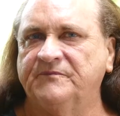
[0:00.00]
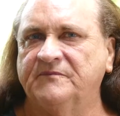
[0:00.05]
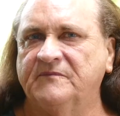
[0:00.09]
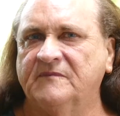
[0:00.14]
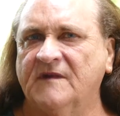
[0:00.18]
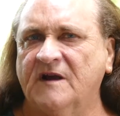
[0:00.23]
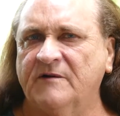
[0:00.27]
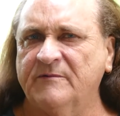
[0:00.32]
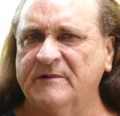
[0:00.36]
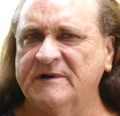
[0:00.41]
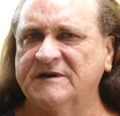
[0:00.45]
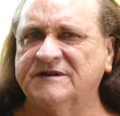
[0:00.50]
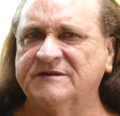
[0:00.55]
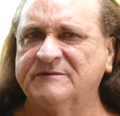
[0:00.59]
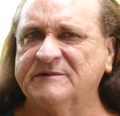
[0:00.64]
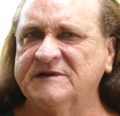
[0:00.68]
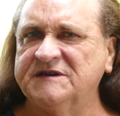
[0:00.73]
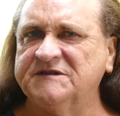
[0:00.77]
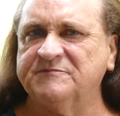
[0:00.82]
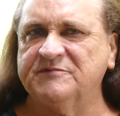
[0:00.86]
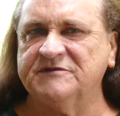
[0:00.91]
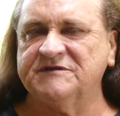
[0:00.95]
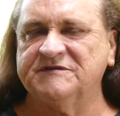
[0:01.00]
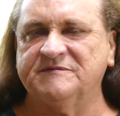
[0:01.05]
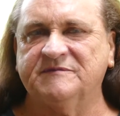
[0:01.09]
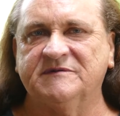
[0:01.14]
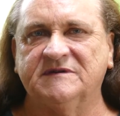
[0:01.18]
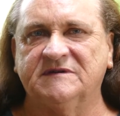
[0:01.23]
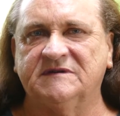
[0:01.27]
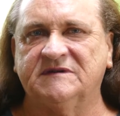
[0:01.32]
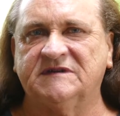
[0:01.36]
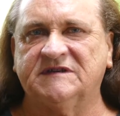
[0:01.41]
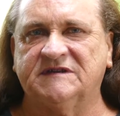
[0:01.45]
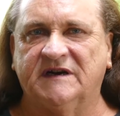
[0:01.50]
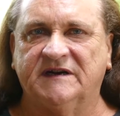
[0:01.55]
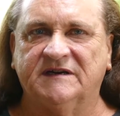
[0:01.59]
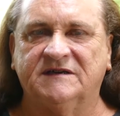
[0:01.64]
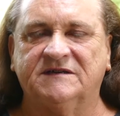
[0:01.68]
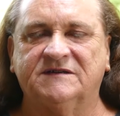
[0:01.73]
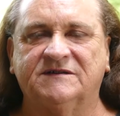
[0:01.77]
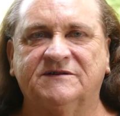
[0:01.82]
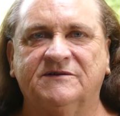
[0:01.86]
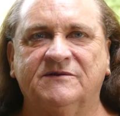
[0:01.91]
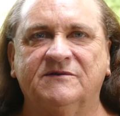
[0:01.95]
I went to East Brisbane State
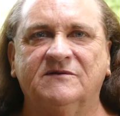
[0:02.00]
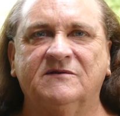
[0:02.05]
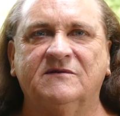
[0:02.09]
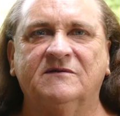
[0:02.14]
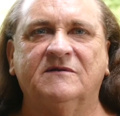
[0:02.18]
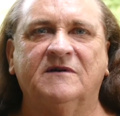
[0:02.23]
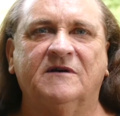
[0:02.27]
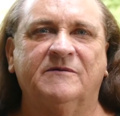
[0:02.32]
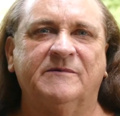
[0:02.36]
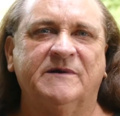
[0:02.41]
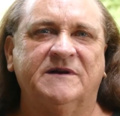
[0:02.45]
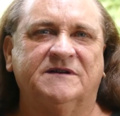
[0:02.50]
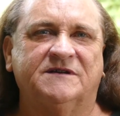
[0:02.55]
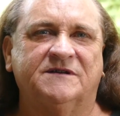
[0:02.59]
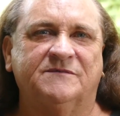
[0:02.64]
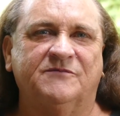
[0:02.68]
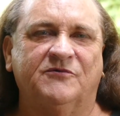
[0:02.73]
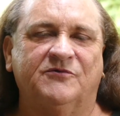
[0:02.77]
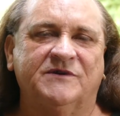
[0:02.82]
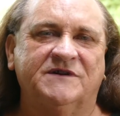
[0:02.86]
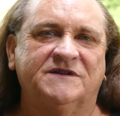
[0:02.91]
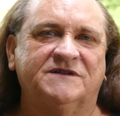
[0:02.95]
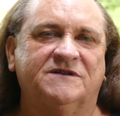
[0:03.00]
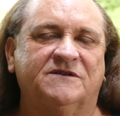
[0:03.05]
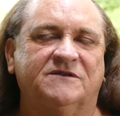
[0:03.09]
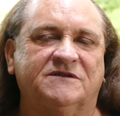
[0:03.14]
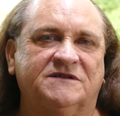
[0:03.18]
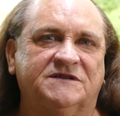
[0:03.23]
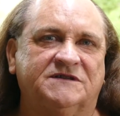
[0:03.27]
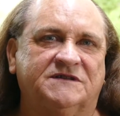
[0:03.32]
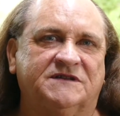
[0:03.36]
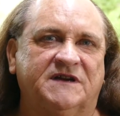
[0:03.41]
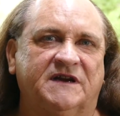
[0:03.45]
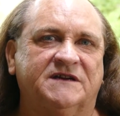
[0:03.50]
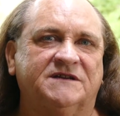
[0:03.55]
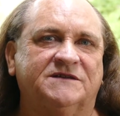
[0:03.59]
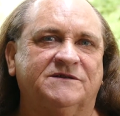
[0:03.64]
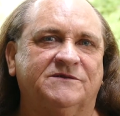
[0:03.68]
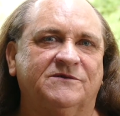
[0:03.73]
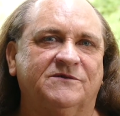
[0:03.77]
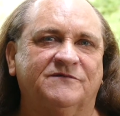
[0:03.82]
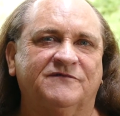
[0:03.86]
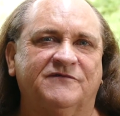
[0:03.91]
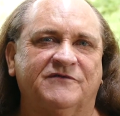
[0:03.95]
School, I went to Morningside State
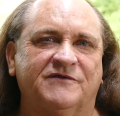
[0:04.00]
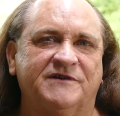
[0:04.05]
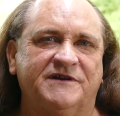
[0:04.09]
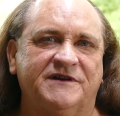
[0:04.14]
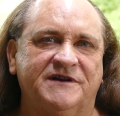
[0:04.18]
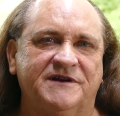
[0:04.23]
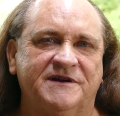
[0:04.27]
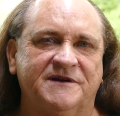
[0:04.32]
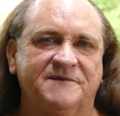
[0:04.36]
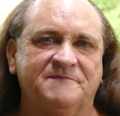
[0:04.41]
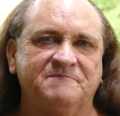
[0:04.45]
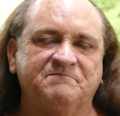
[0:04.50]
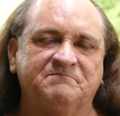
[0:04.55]
School for a year,